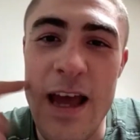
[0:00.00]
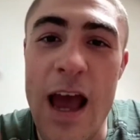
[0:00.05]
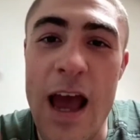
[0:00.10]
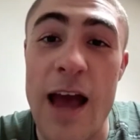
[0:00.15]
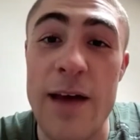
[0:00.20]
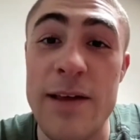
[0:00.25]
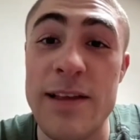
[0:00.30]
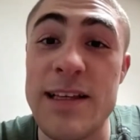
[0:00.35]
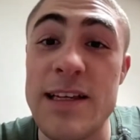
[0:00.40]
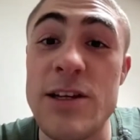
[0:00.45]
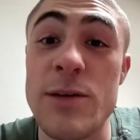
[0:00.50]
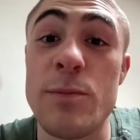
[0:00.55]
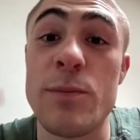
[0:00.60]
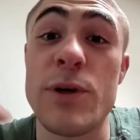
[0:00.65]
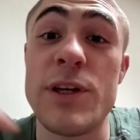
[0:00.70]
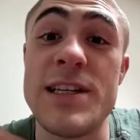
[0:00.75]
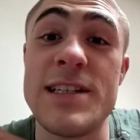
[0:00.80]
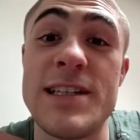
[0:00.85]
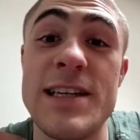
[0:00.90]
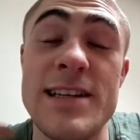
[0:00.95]

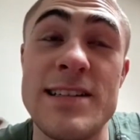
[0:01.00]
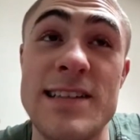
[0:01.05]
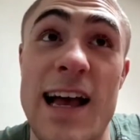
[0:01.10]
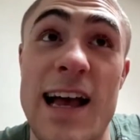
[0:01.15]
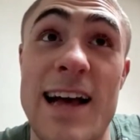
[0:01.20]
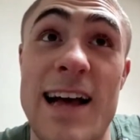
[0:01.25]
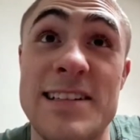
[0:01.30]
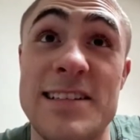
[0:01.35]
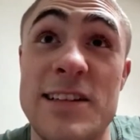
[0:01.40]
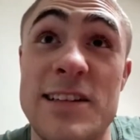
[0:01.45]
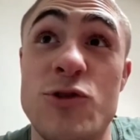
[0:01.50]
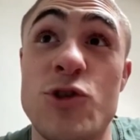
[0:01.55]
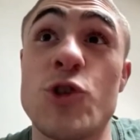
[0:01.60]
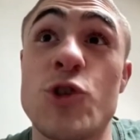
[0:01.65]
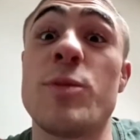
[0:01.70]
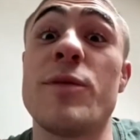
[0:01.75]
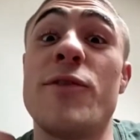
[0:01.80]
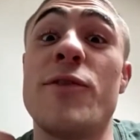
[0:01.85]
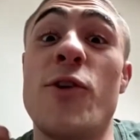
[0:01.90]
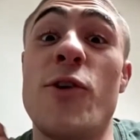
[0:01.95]
But you see, it's just
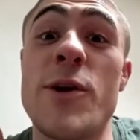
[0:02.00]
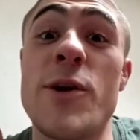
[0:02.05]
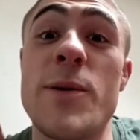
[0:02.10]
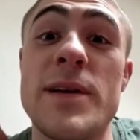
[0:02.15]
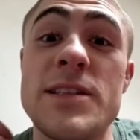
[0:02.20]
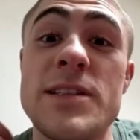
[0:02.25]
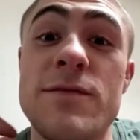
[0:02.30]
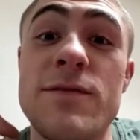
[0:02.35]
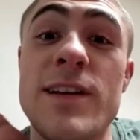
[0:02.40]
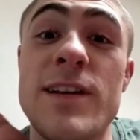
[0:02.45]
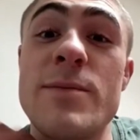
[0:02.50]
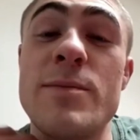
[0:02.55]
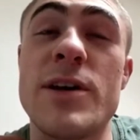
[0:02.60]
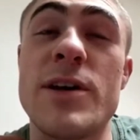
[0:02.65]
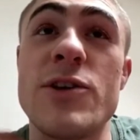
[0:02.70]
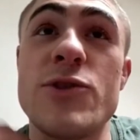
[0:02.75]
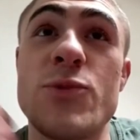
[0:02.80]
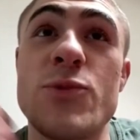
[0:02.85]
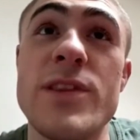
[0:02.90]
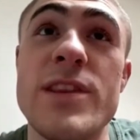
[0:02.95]
before you went to flip,
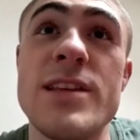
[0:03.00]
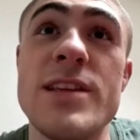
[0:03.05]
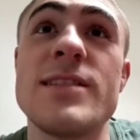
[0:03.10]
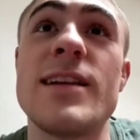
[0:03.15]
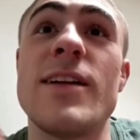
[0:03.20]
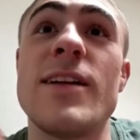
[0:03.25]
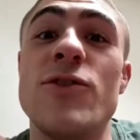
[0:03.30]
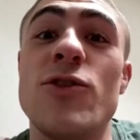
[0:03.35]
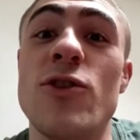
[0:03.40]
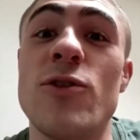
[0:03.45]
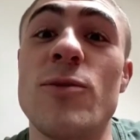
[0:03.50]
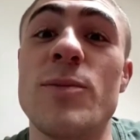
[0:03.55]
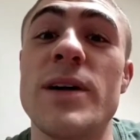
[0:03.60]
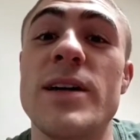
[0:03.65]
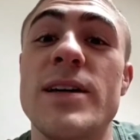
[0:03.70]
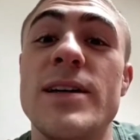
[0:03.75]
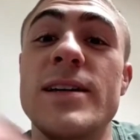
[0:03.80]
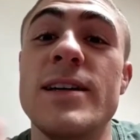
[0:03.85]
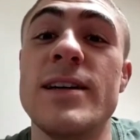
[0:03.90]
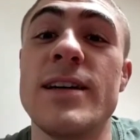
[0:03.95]
because when they stand up,
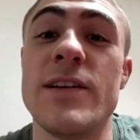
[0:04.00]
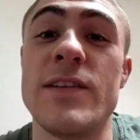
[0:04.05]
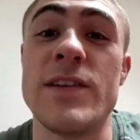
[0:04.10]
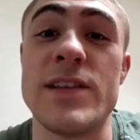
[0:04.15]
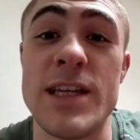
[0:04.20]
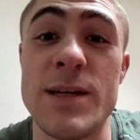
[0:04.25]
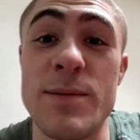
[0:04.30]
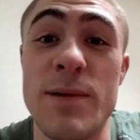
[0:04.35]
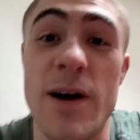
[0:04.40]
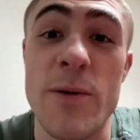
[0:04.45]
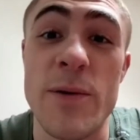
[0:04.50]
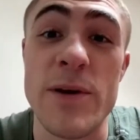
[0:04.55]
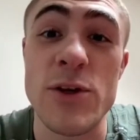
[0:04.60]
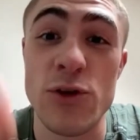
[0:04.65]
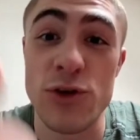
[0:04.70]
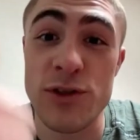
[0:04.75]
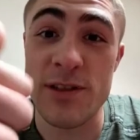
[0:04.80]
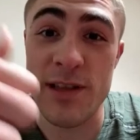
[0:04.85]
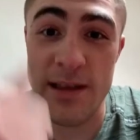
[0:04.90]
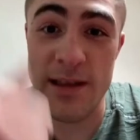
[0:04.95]
you think about it, when
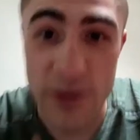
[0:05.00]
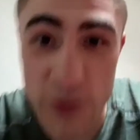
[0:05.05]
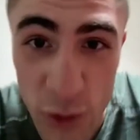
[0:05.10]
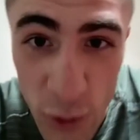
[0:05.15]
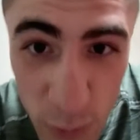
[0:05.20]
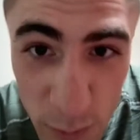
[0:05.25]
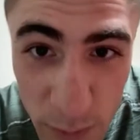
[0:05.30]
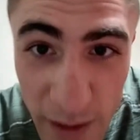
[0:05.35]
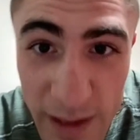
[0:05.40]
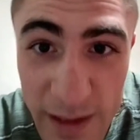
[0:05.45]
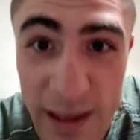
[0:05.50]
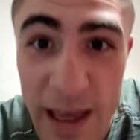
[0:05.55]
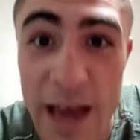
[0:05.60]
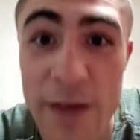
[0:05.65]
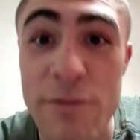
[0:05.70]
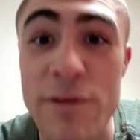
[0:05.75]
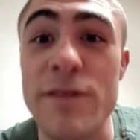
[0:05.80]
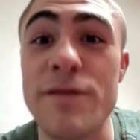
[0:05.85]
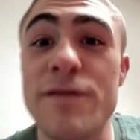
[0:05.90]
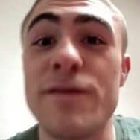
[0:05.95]
you're standing up, like,
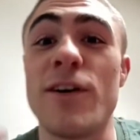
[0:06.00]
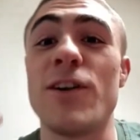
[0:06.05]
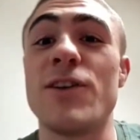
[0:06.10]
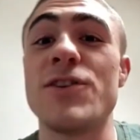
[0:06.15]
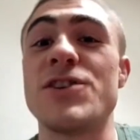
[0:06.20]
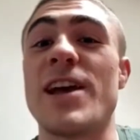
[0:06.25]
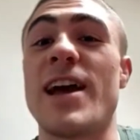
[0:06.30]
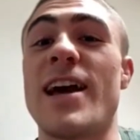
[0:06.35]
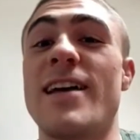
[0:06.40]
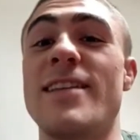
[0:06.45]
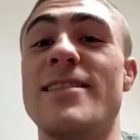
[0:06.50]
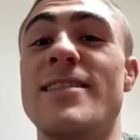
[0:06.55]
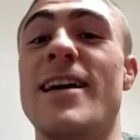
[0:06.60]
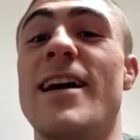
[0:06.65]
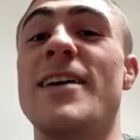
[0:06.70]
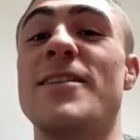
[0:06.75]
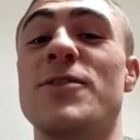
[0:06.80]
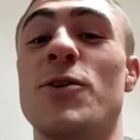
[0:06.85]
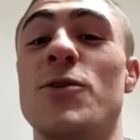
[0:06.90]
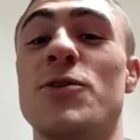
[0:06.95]
everything follows your head. Your
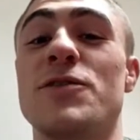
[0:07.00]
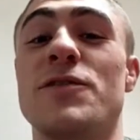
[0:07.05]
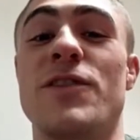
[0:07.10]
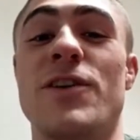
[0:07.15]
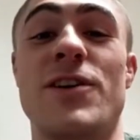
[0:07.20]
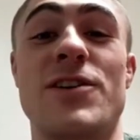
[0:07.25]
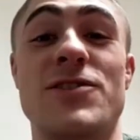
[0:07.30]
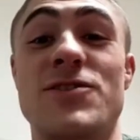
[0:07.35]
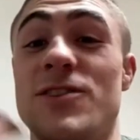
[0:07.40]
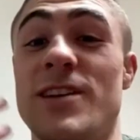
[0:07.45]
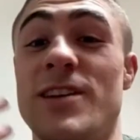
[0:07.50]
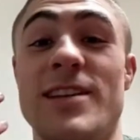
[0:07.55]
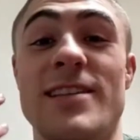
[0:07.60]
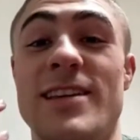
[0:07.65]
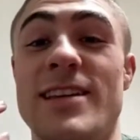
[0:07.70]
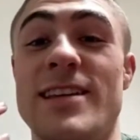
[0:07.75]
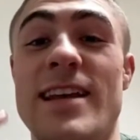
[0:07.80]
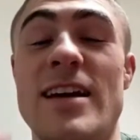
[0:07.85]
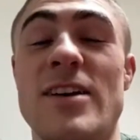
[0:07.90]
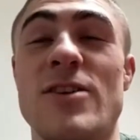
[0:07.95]
head goes first, so
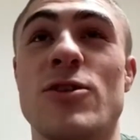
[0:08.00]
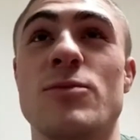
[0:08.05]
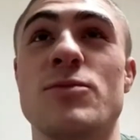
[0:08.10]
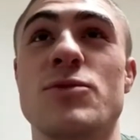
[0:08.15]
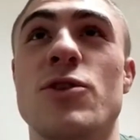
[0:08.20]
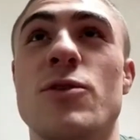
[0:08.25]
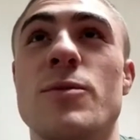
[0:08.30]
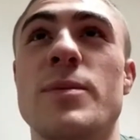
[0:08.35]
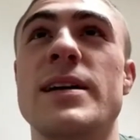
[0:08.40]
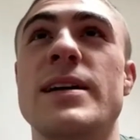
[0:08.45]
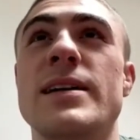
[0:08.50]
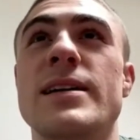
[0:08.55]
your neck comes up.